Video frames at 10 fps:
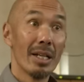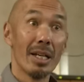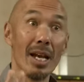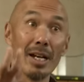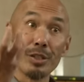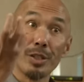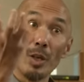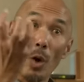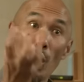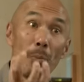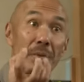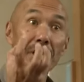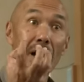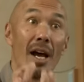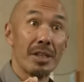can actually open
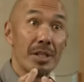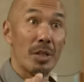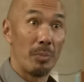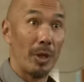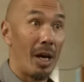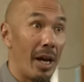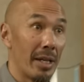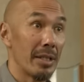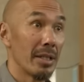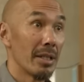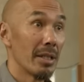the eyes of the blind.